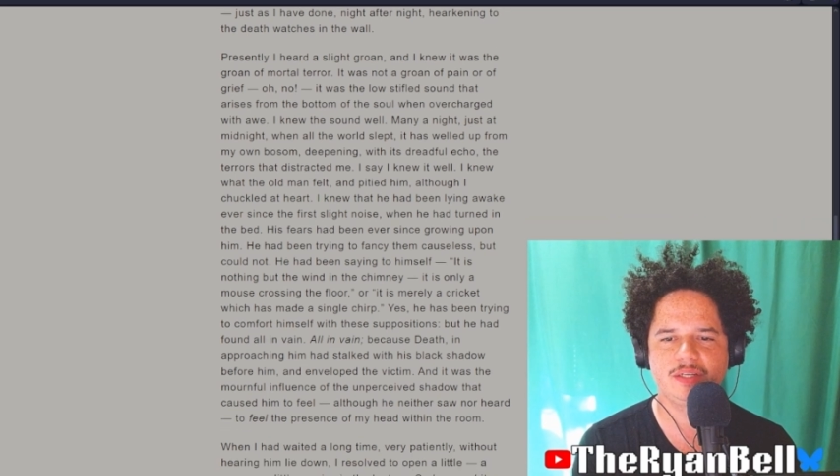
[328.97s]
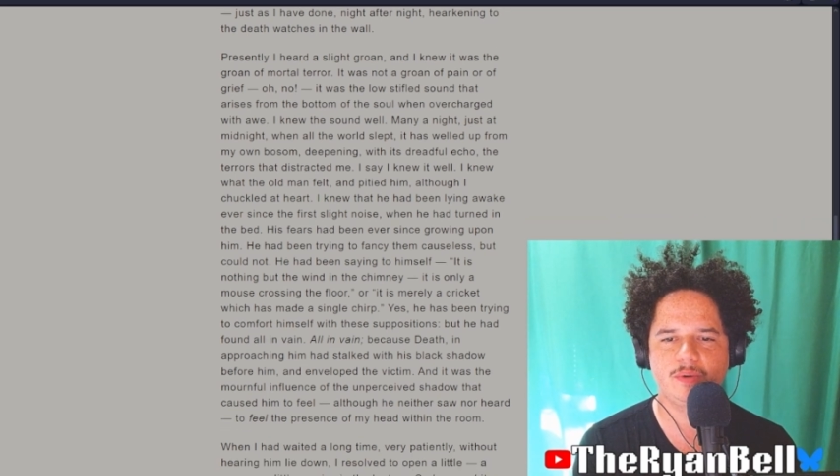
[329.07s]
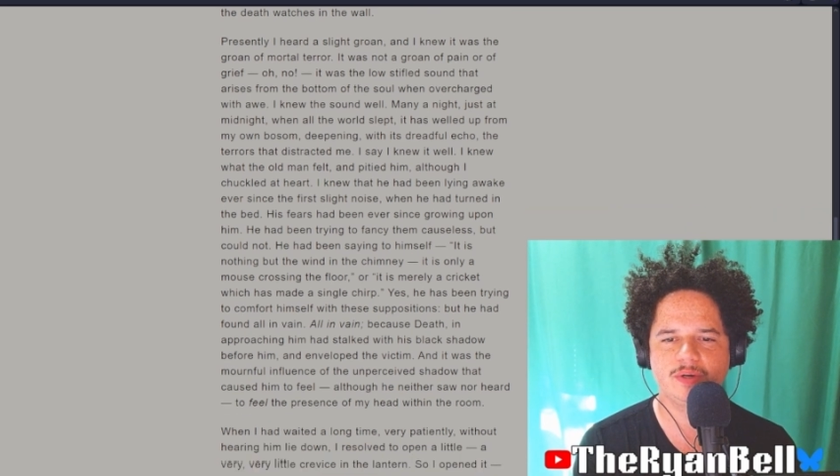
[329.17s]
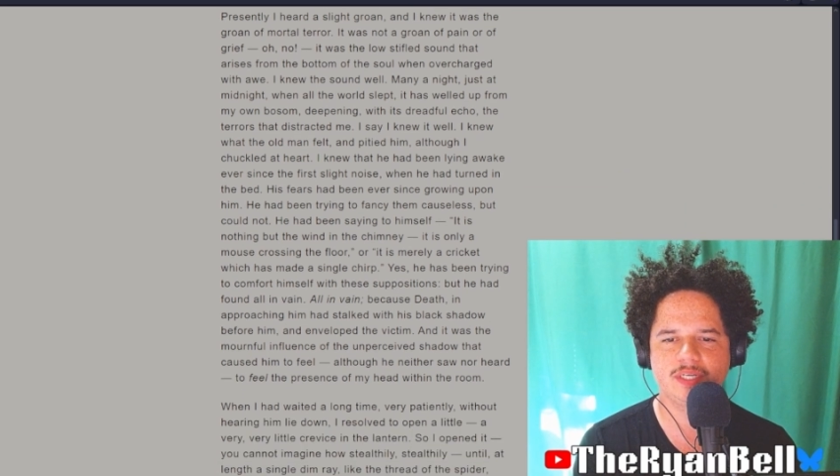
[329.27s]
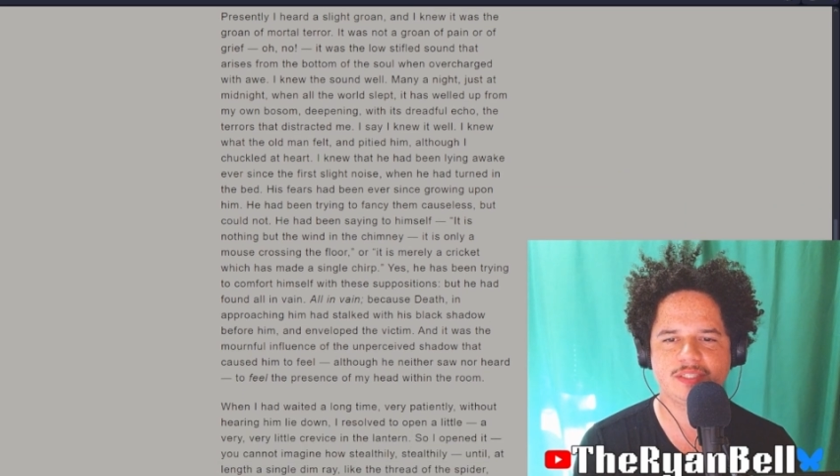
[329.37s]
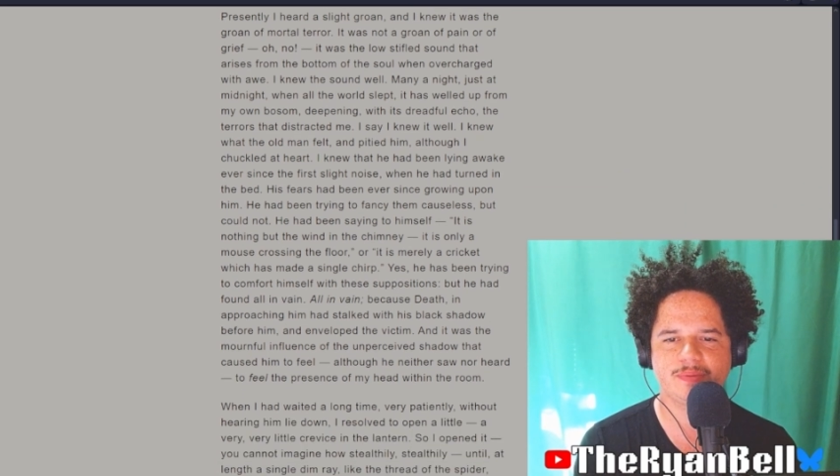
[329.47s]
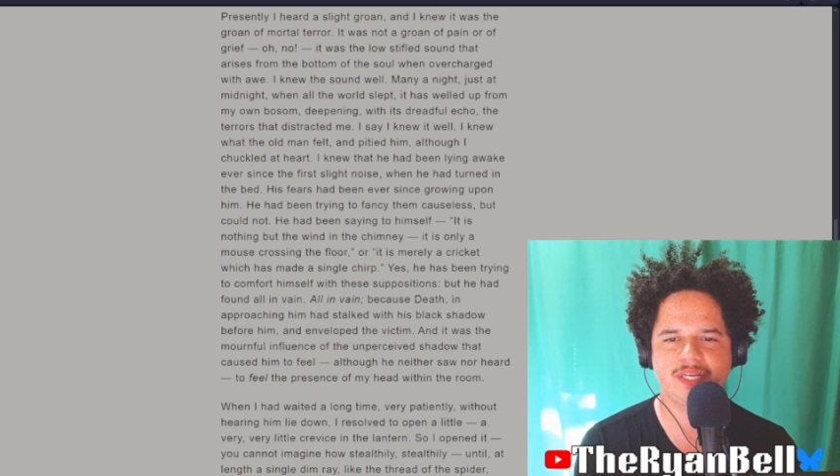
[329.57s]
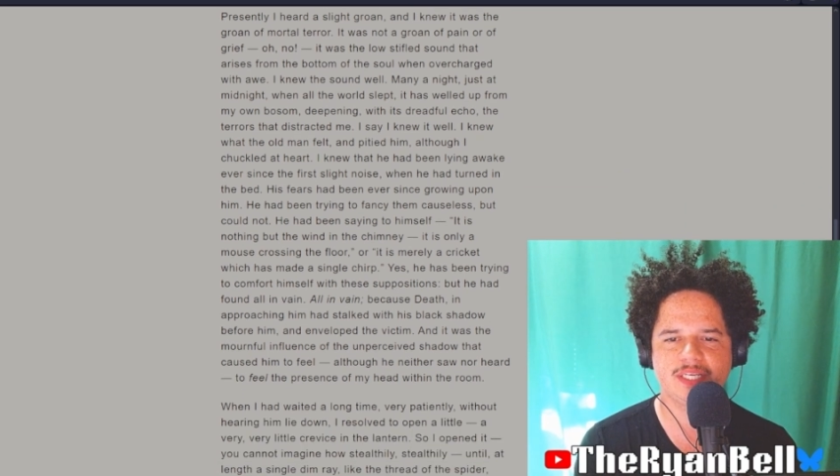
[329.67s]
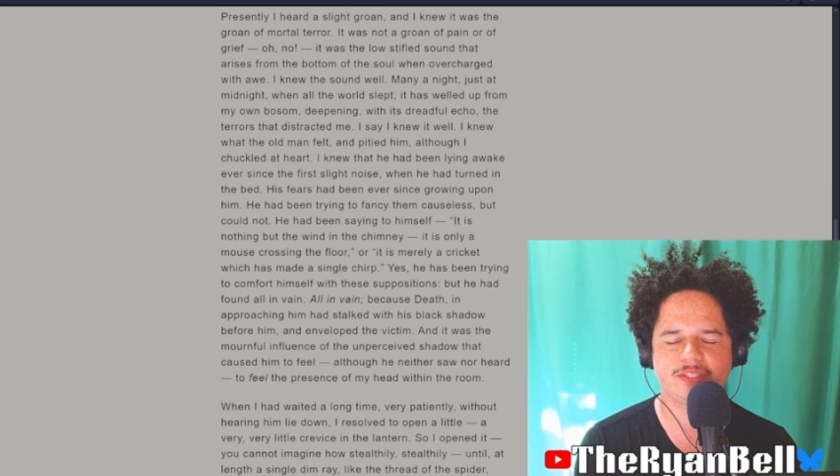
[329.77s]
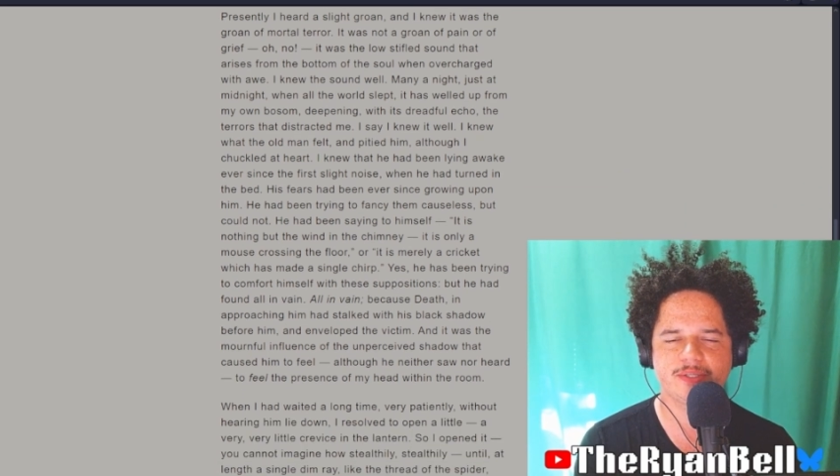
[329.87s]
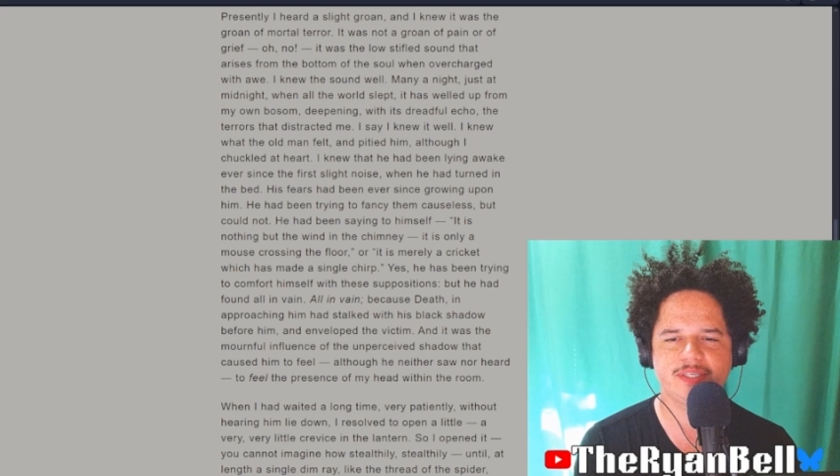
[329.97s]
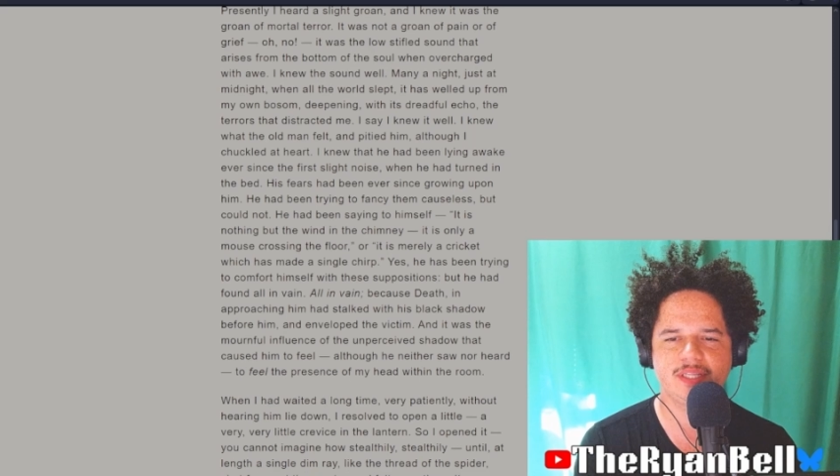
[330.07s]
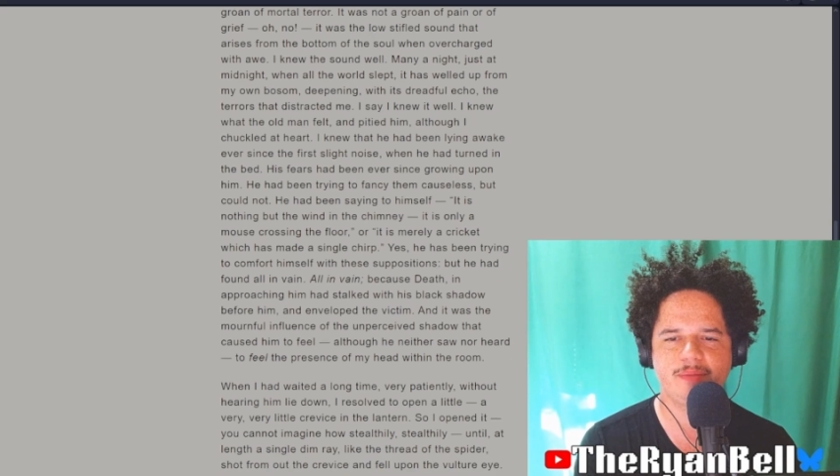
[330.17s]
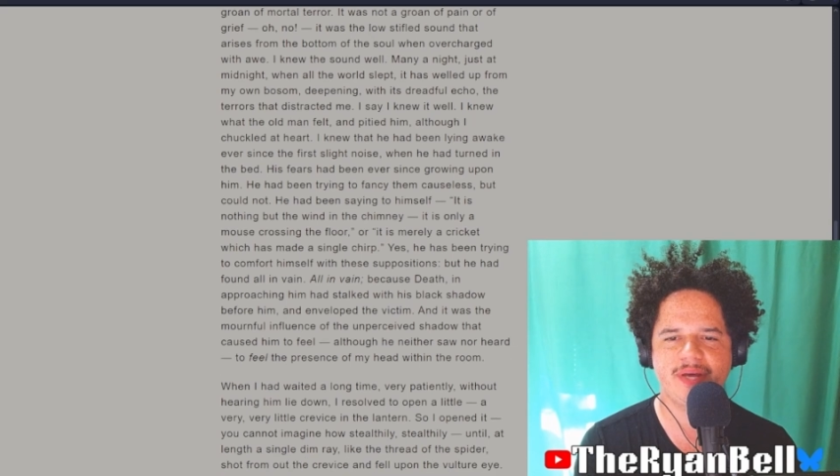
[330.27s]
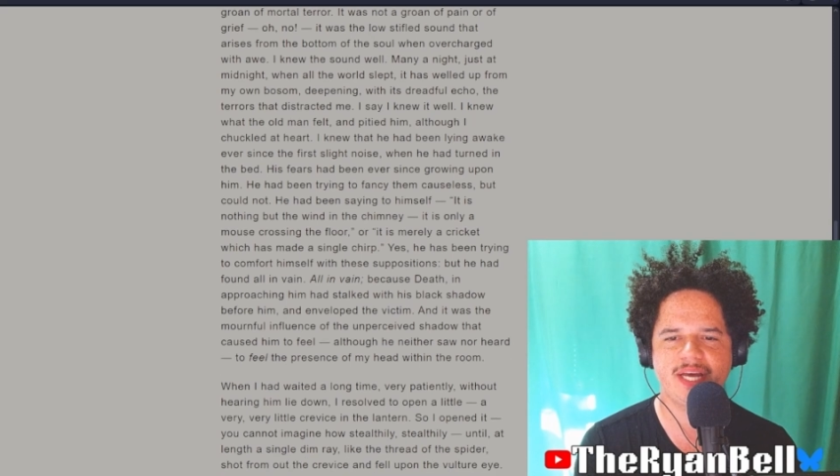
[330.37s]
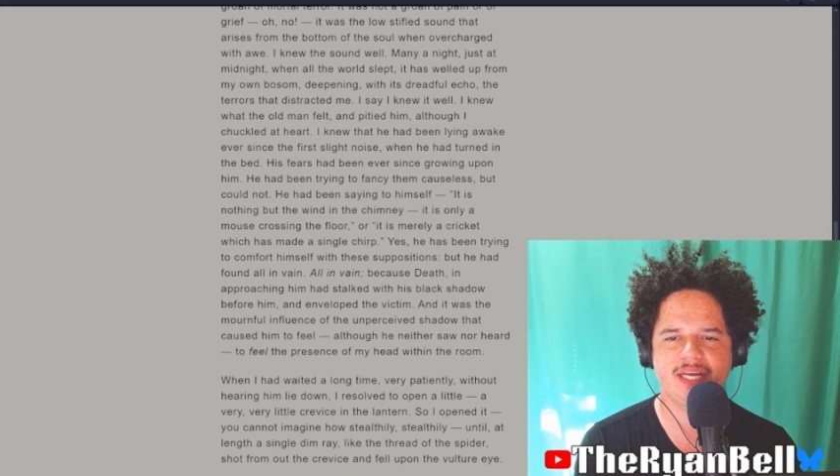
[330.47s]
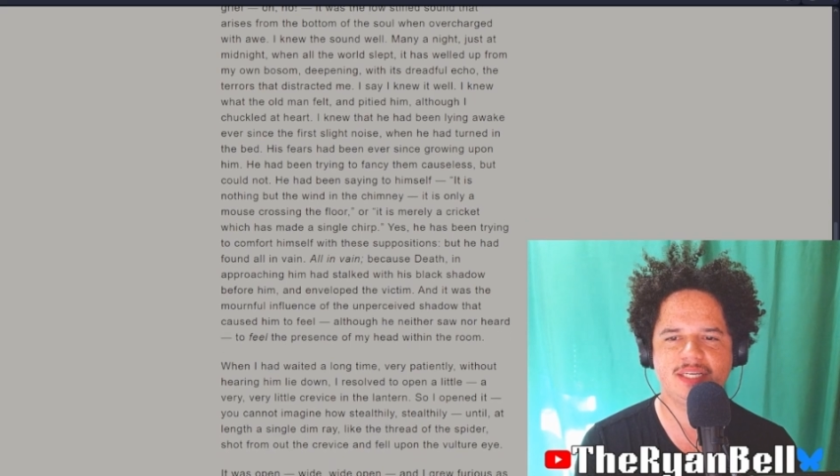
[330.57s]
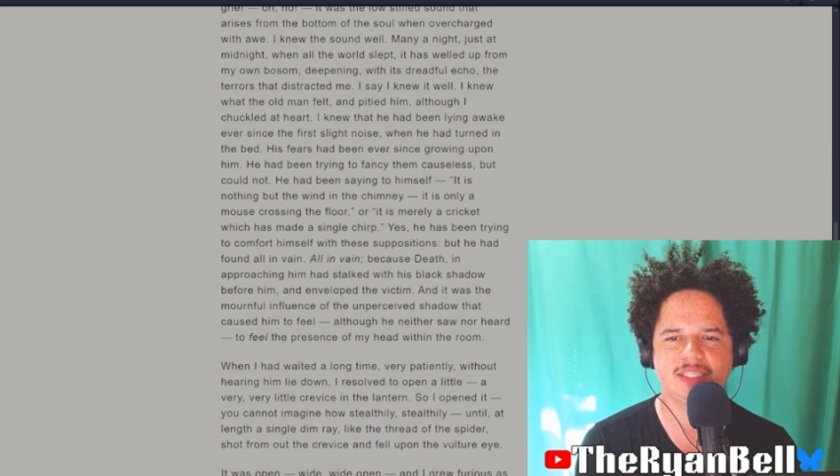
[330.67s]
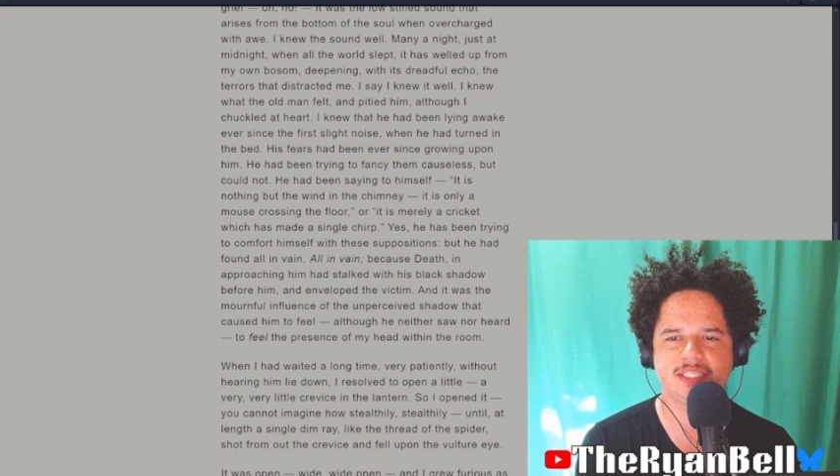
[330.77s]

noise when he had turned in the bed.